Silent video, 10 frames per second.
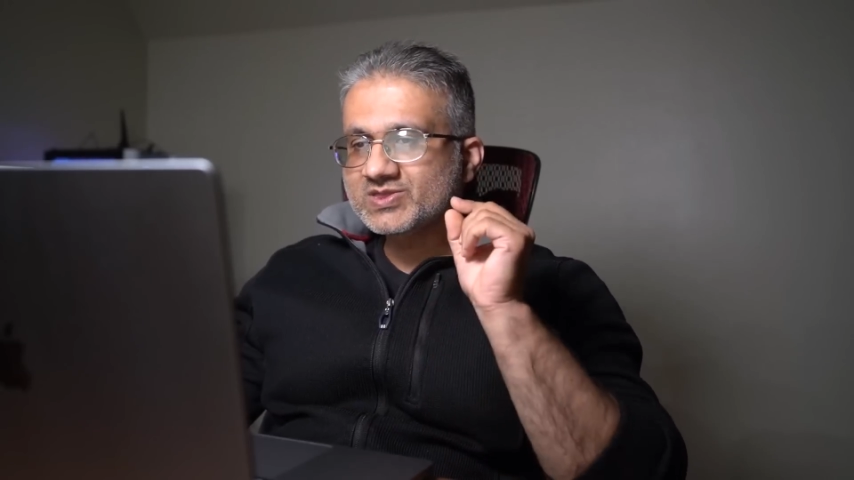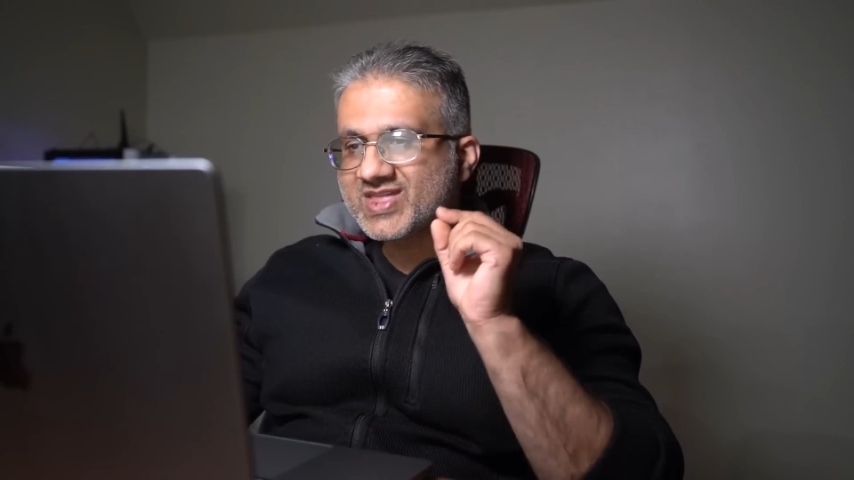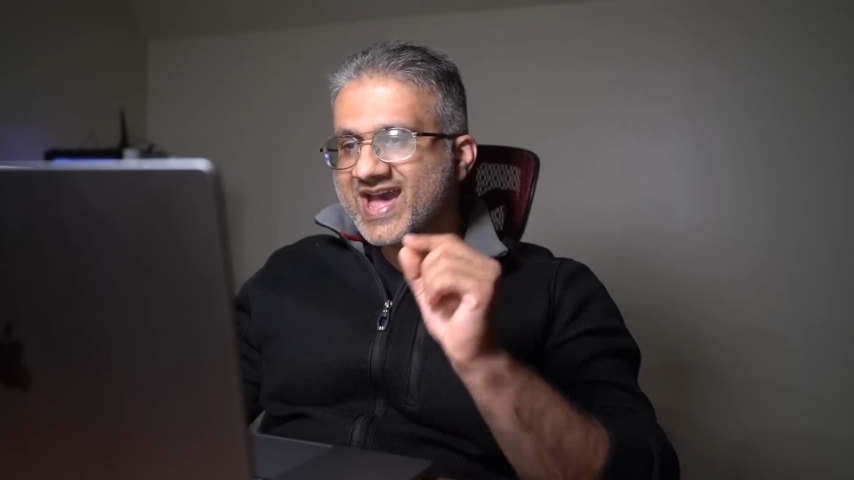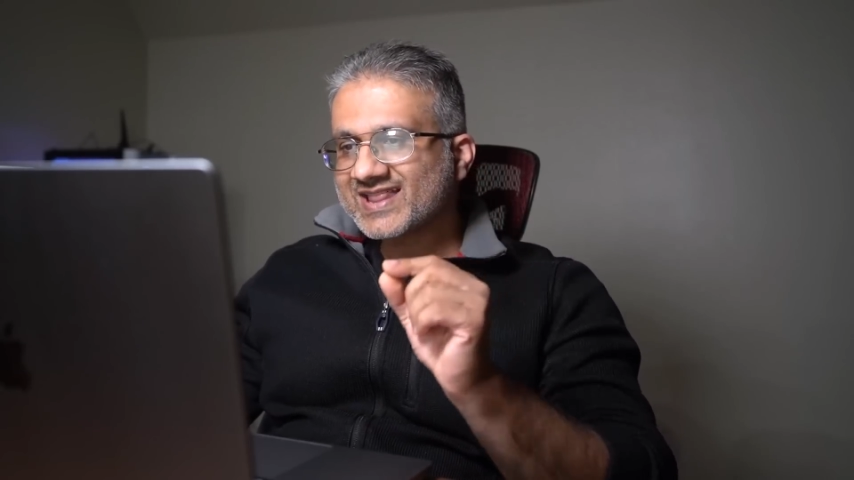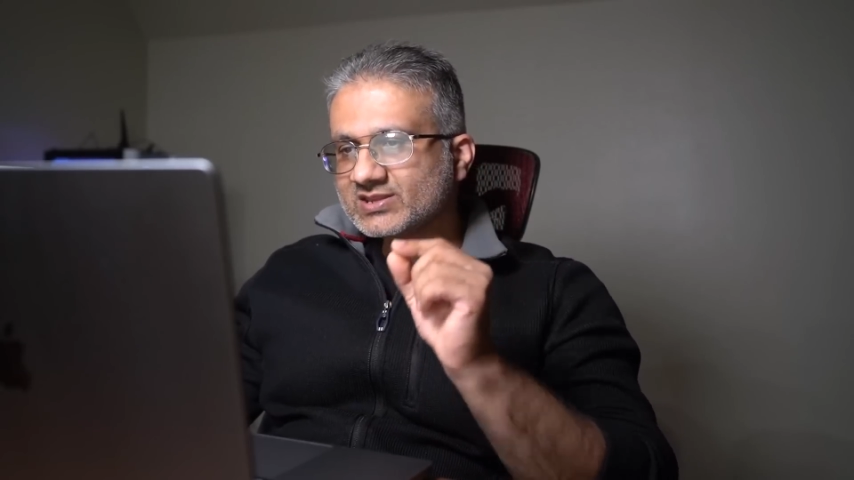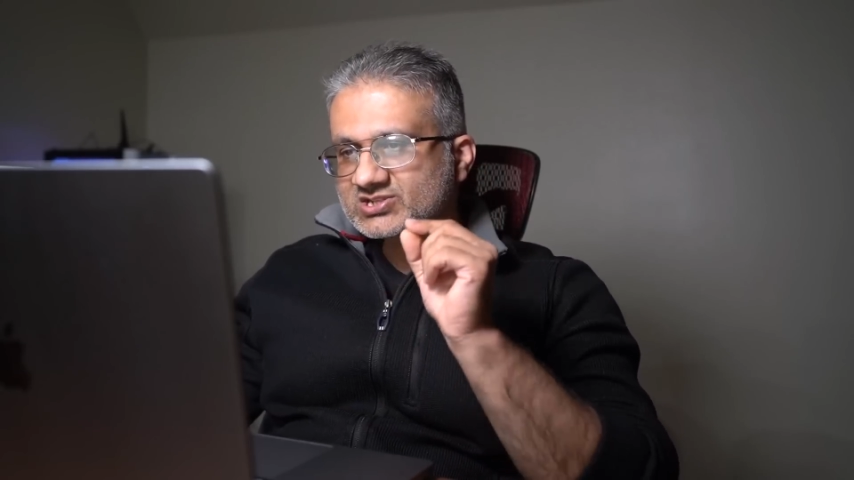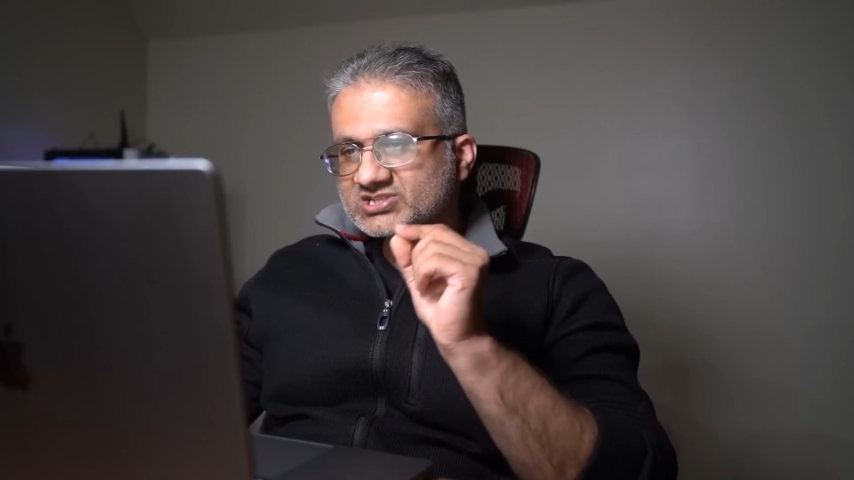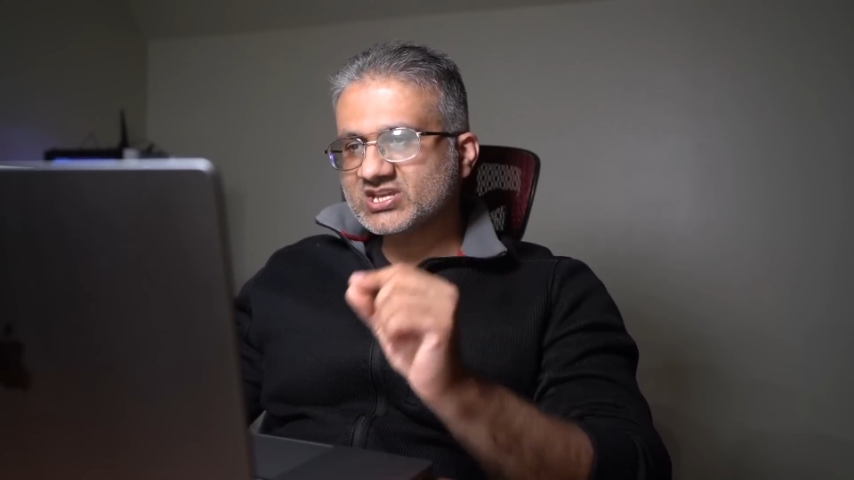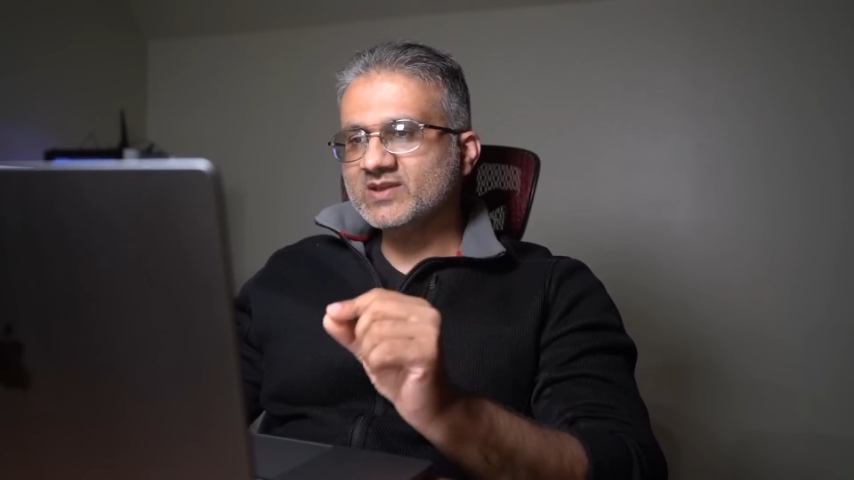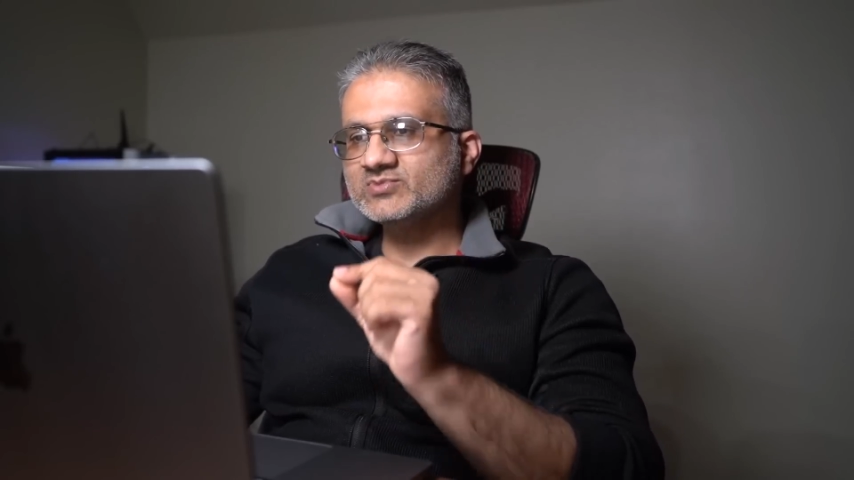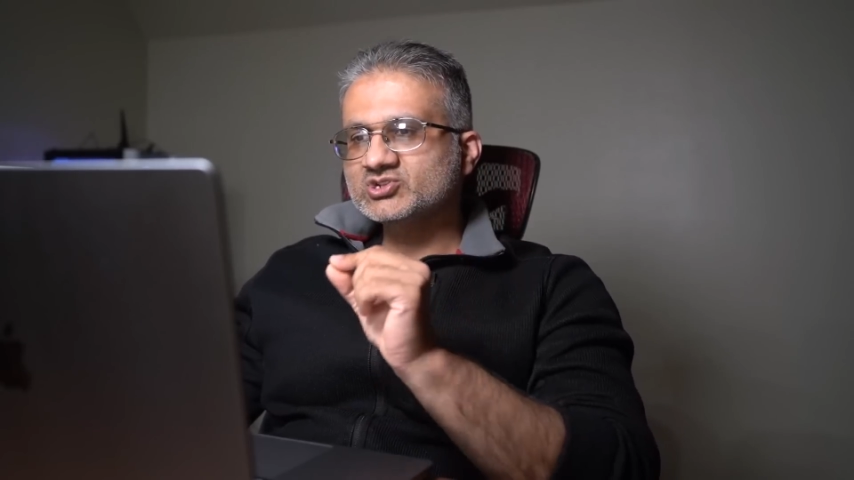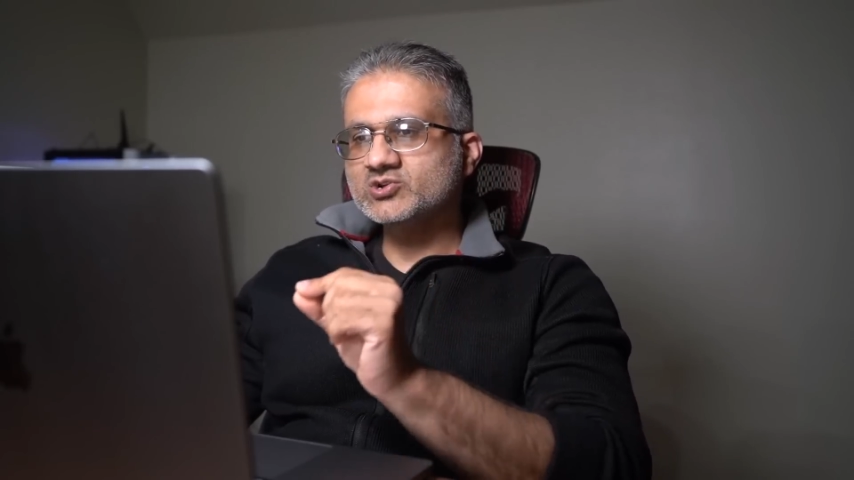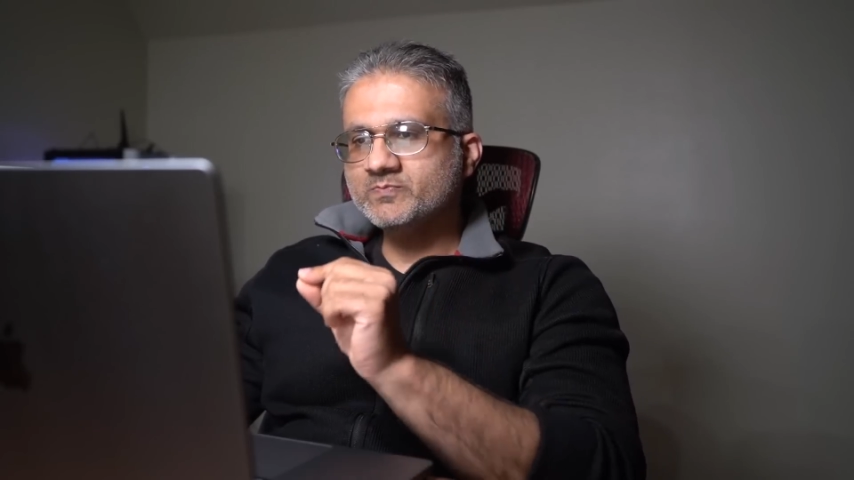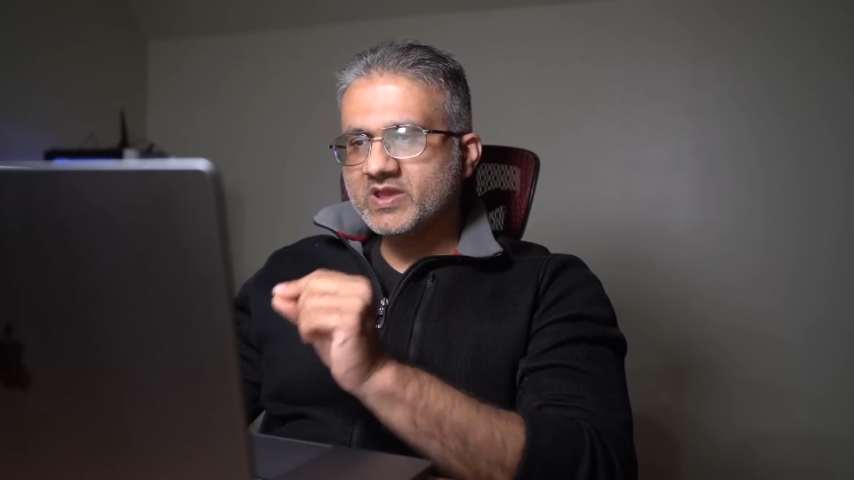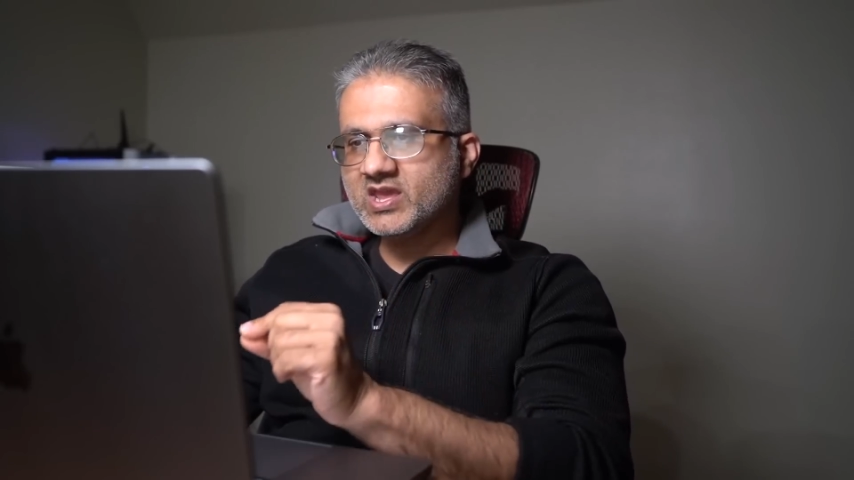that seems
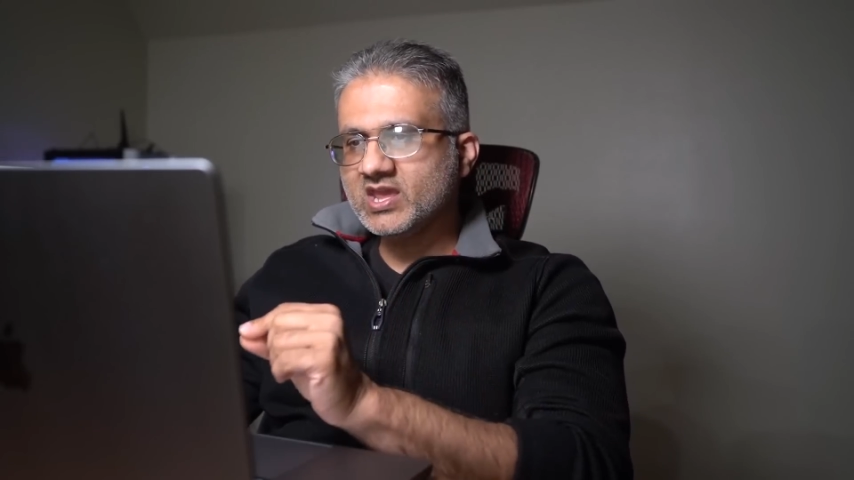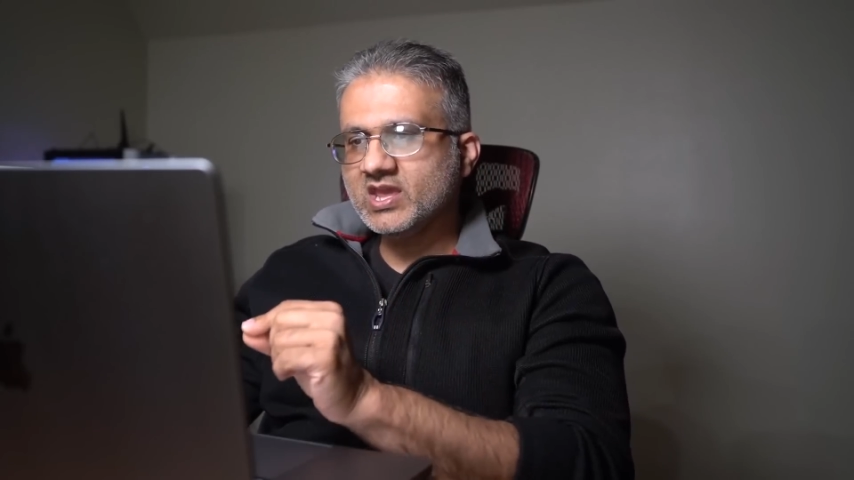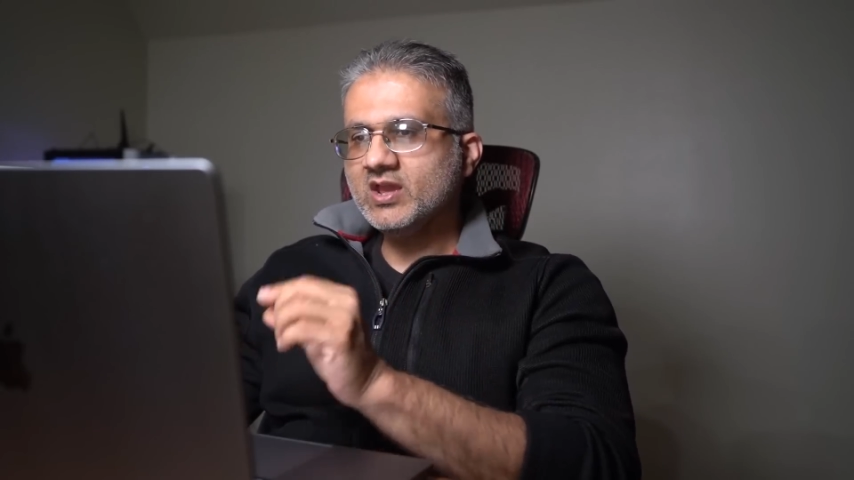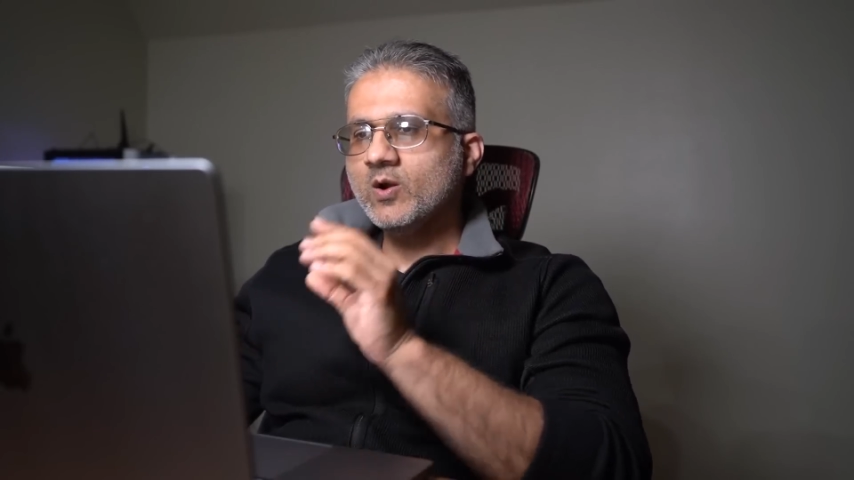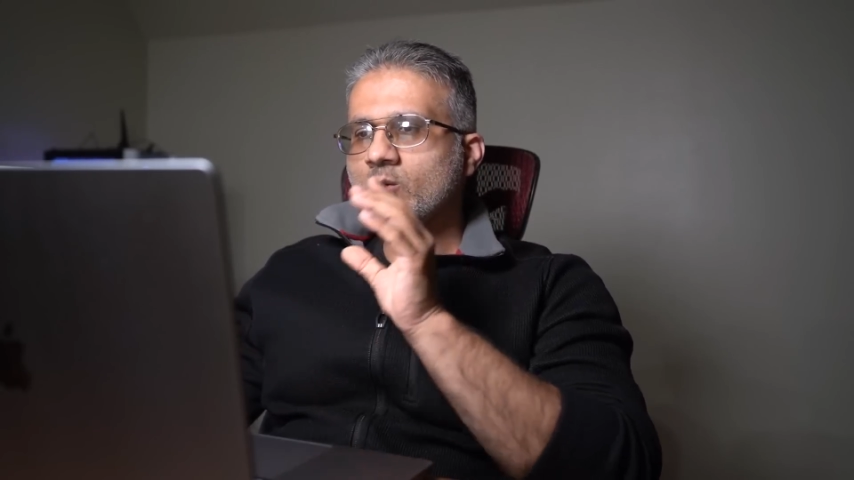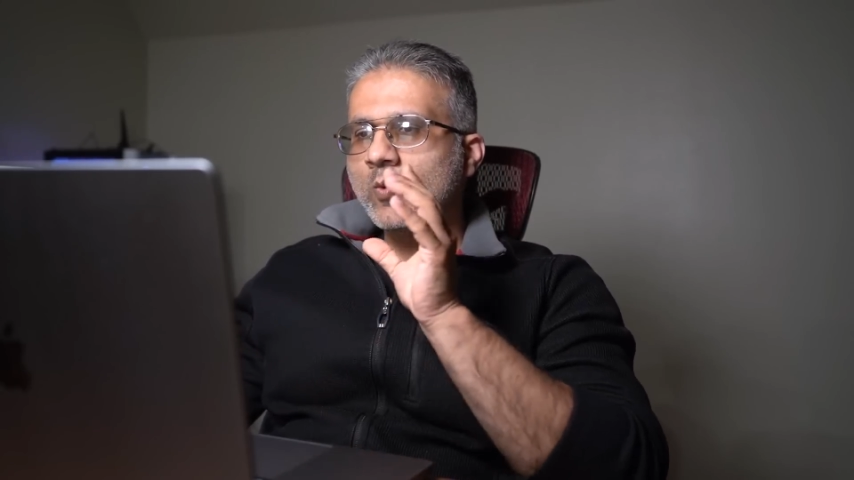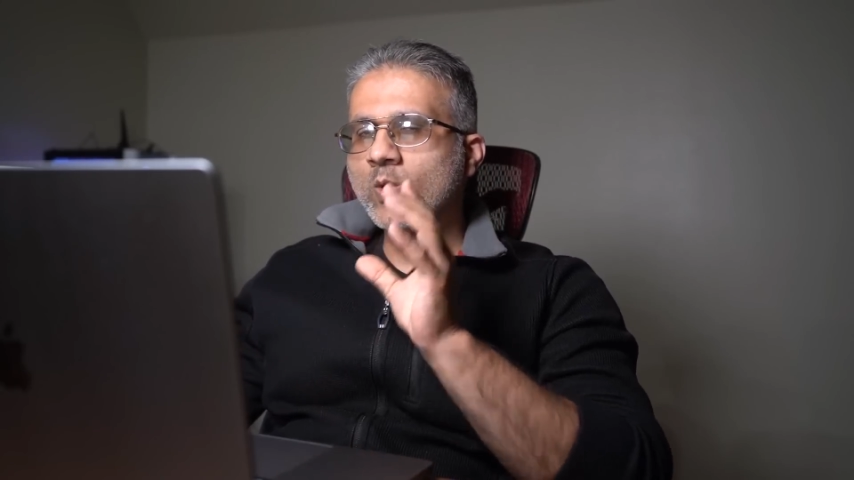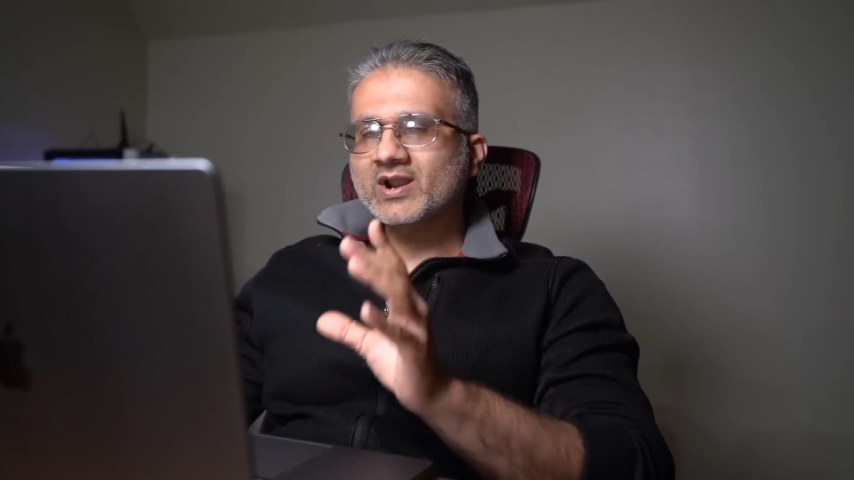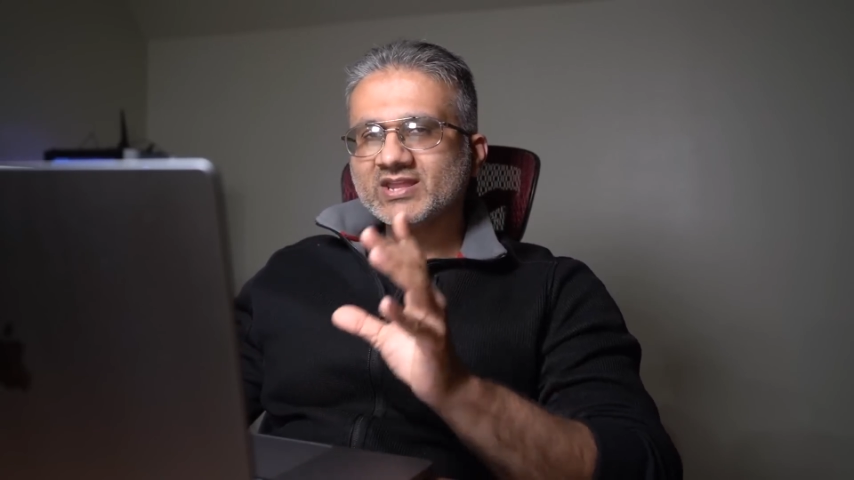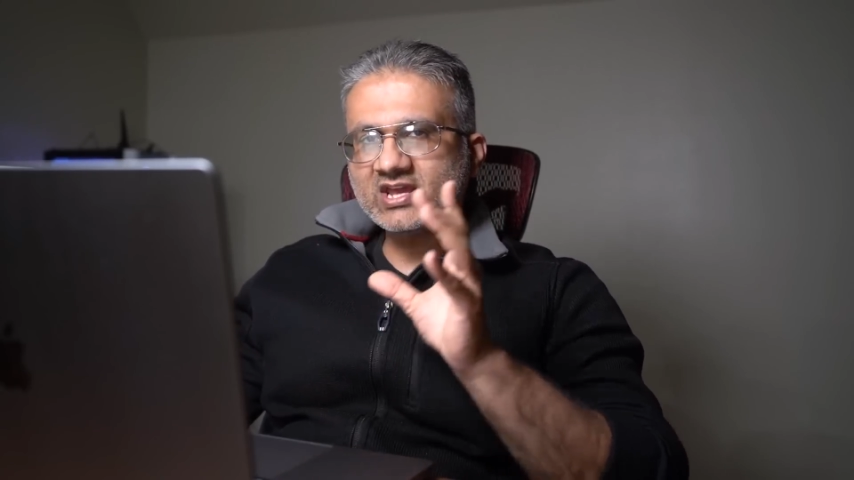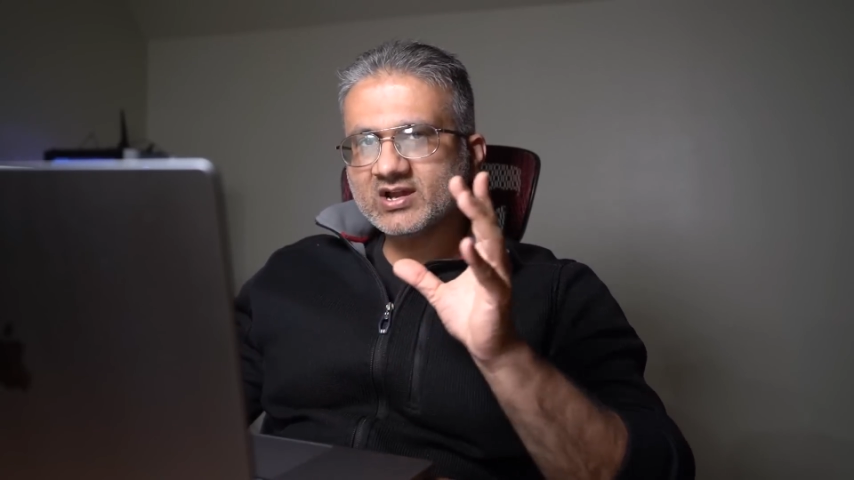to be one of the